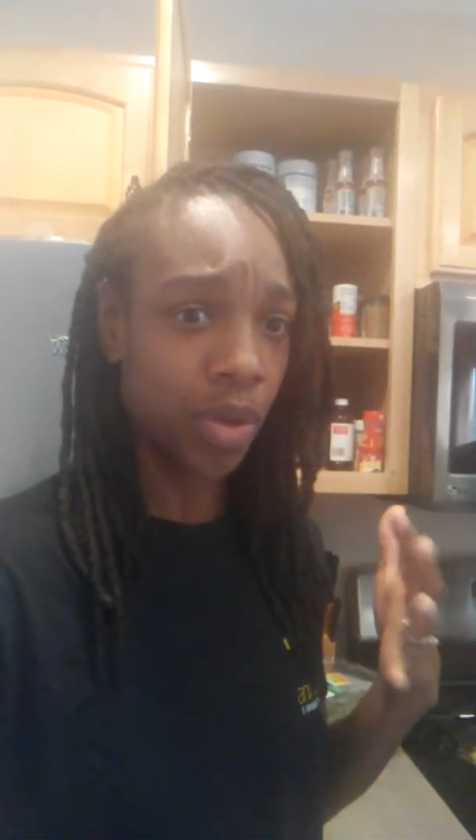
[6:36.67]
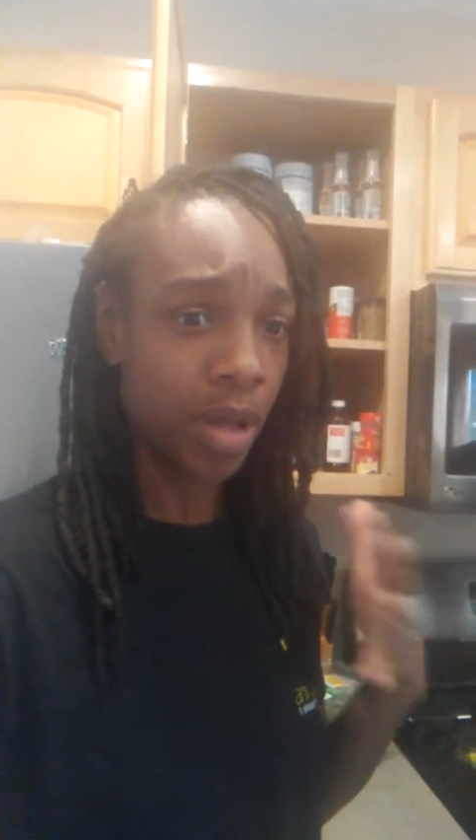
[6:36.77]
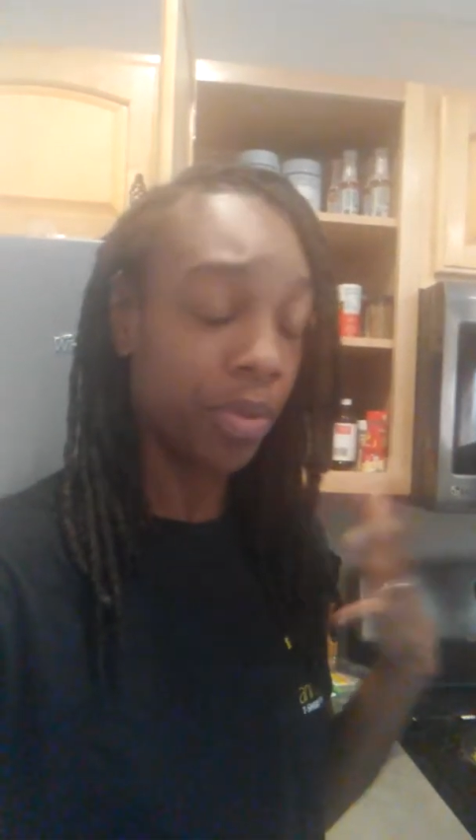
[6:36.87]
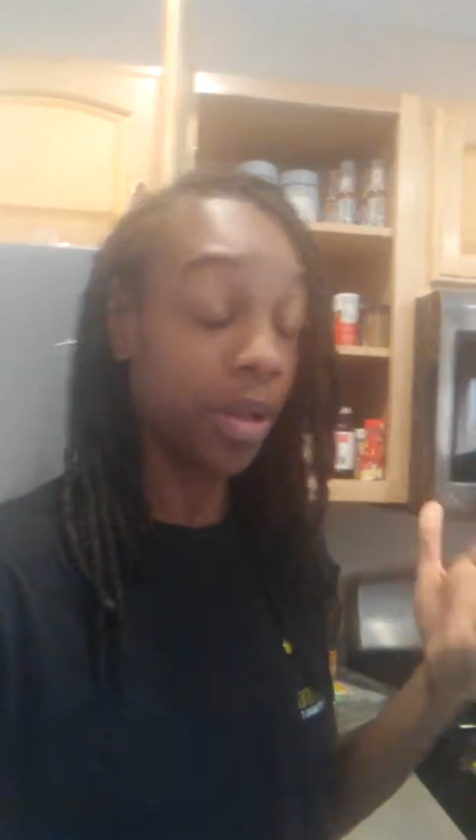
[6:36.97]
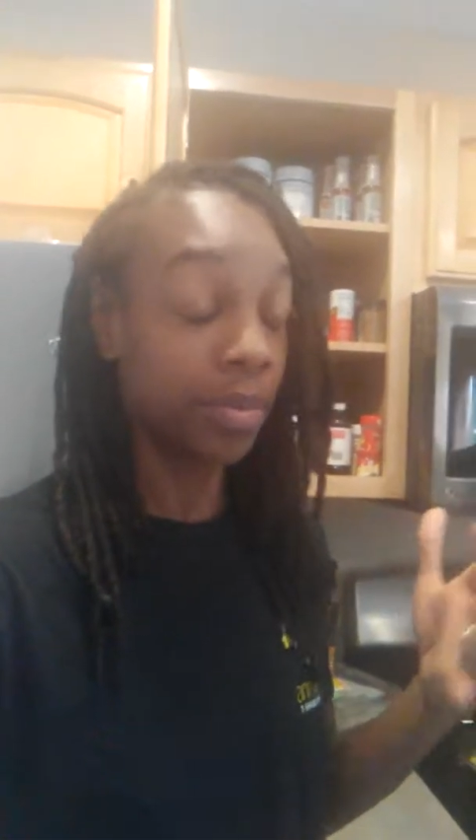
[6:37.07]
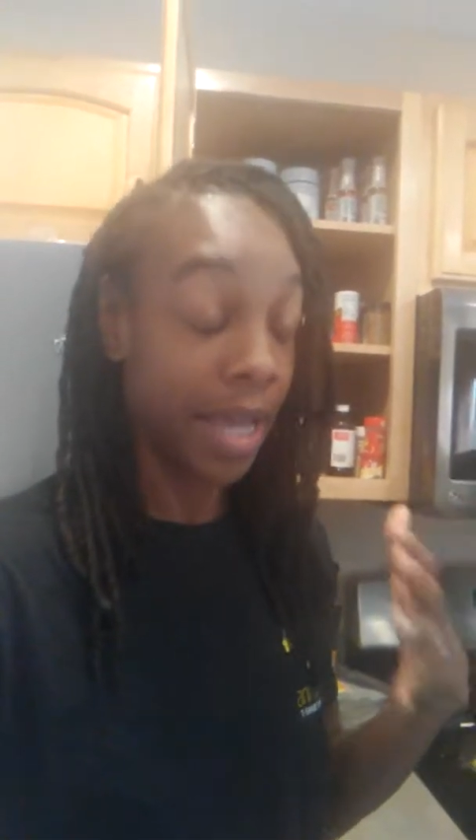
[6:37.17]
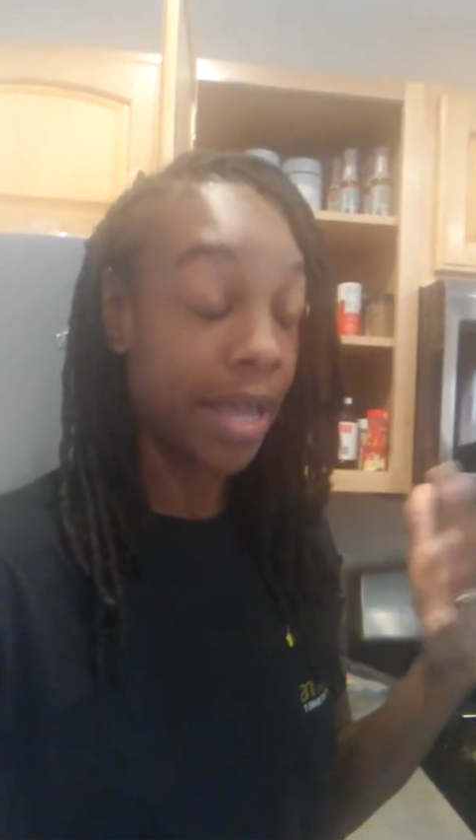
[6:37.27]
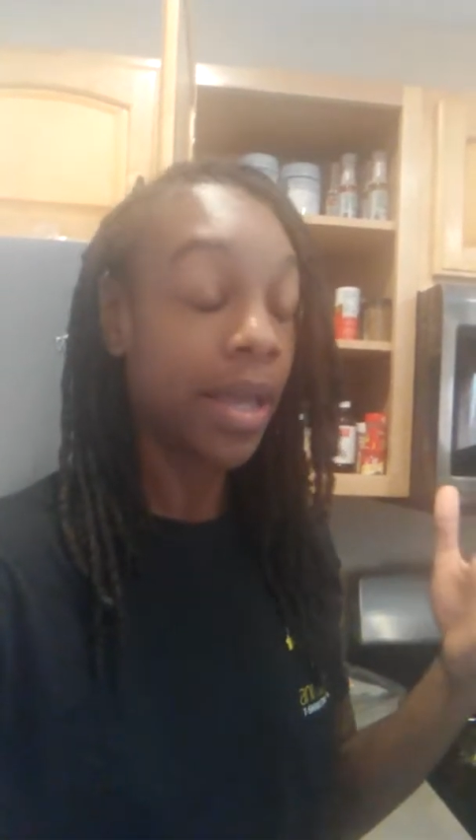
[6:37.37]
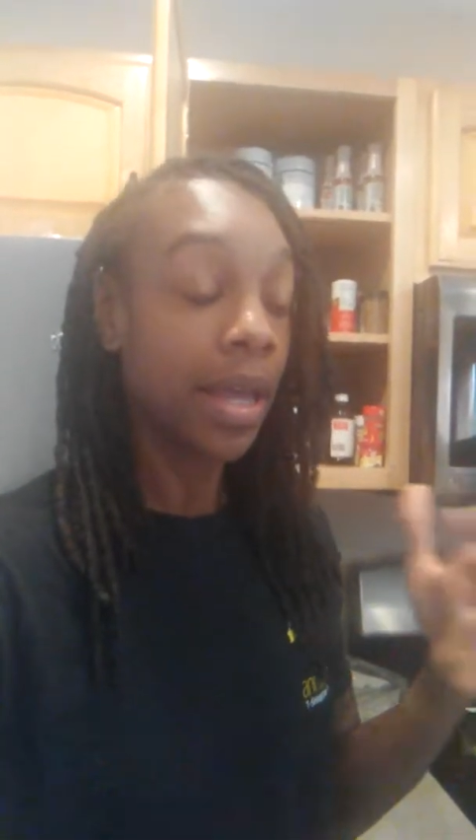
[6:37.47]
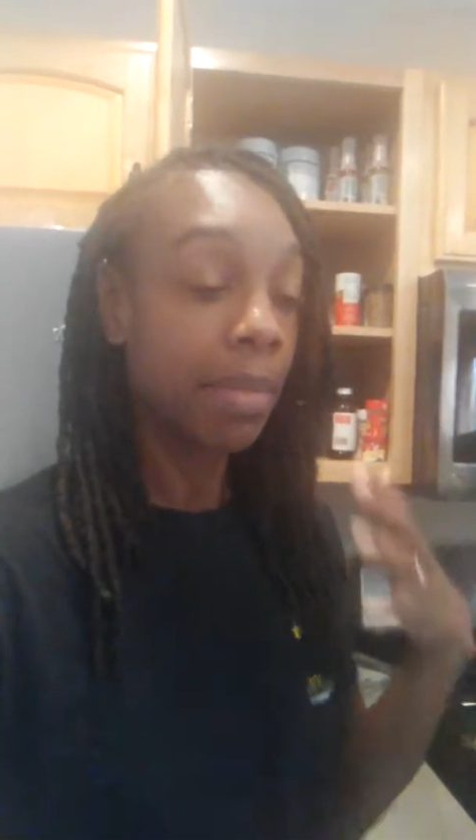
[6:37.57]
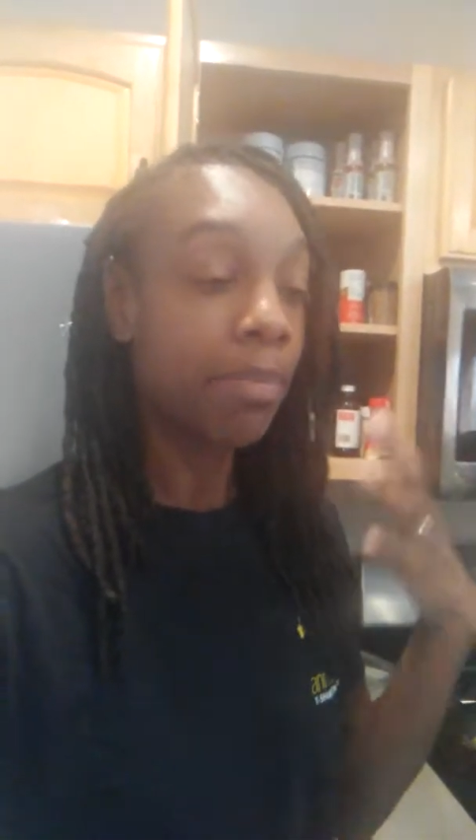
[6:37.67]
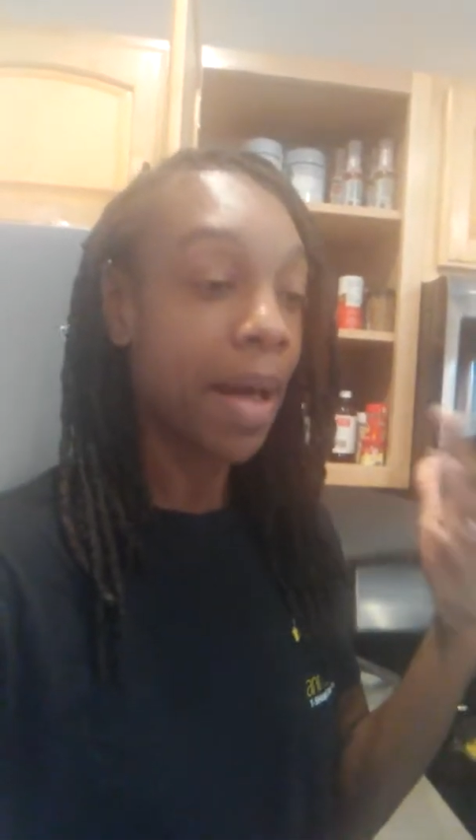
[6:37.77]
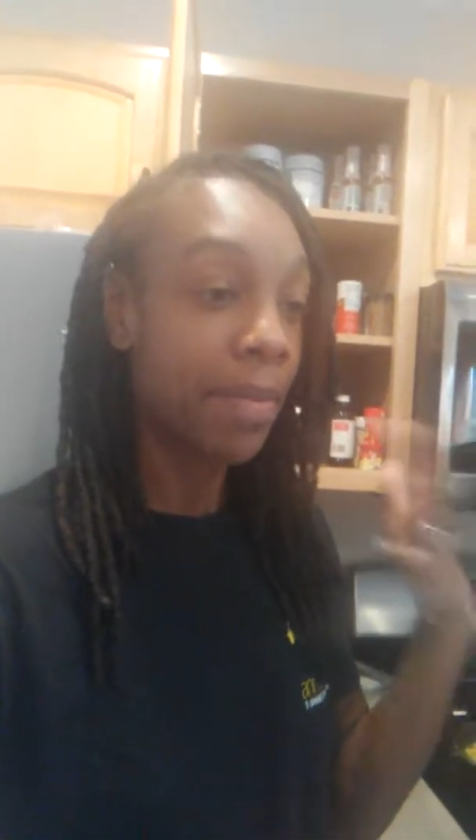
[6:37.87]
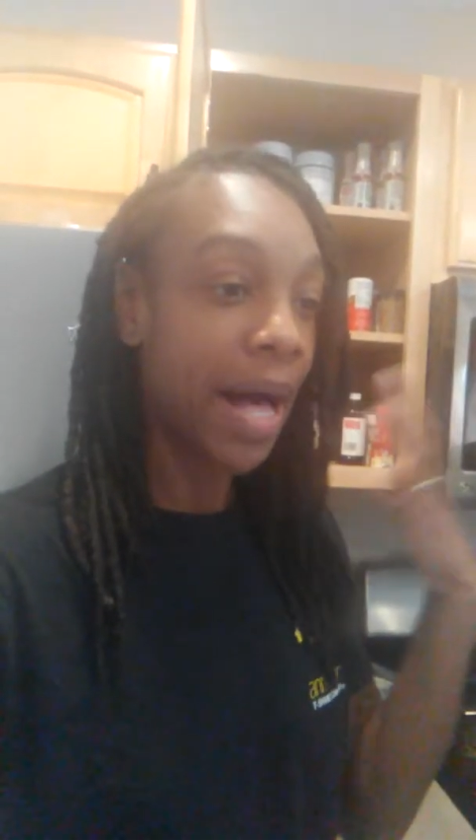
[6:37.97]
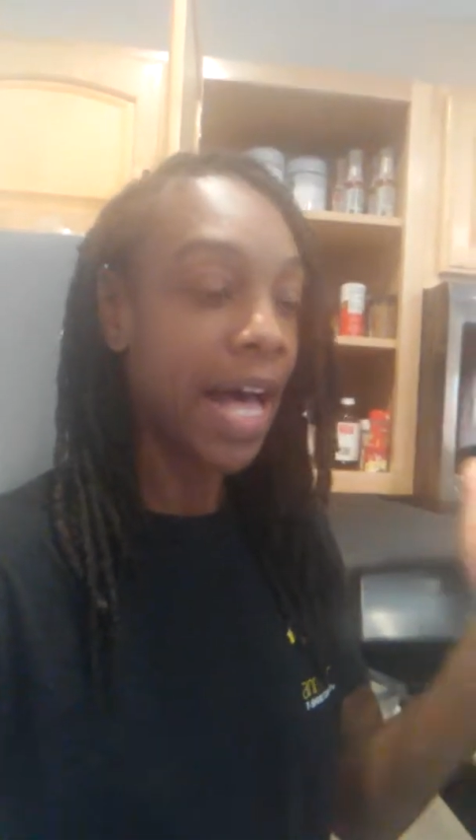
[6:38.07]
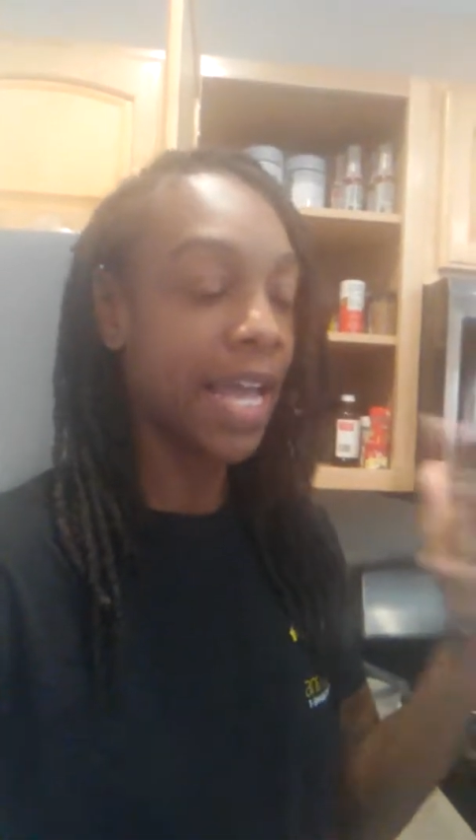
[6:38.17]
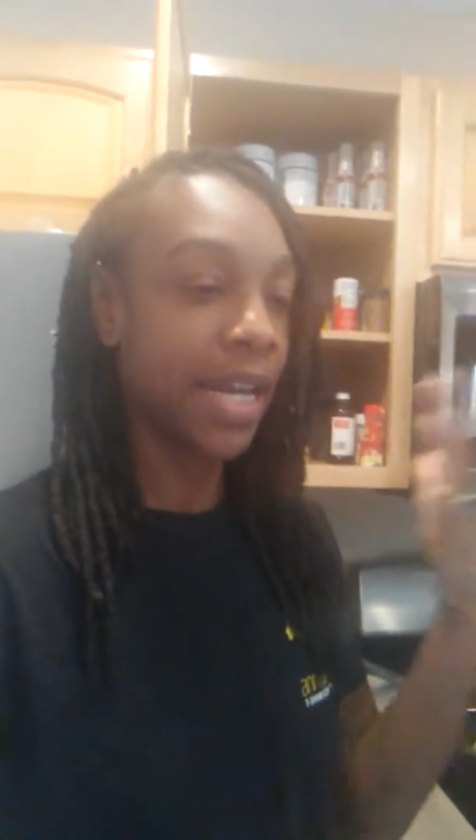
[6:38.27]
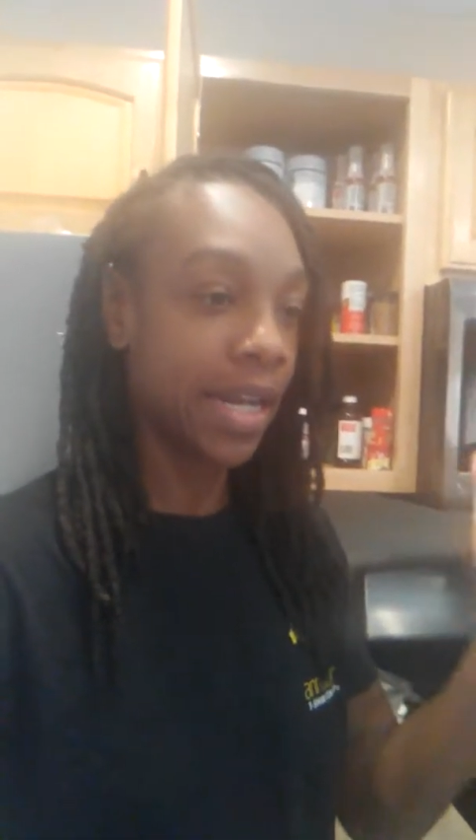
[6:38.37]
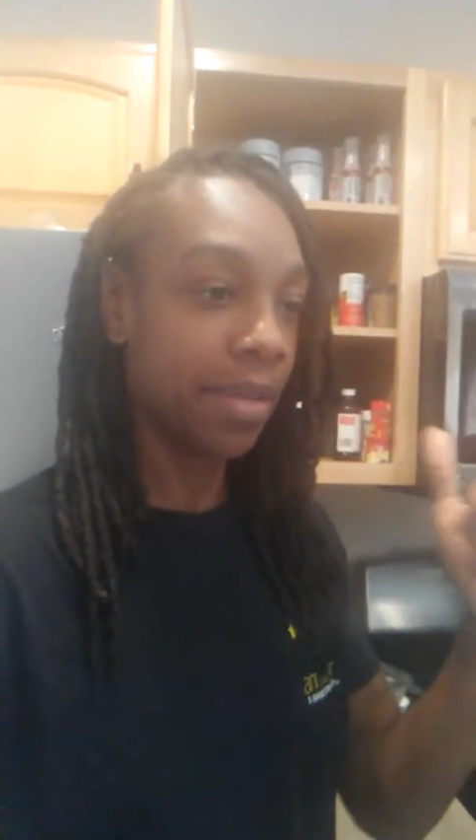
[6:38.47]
well, my mind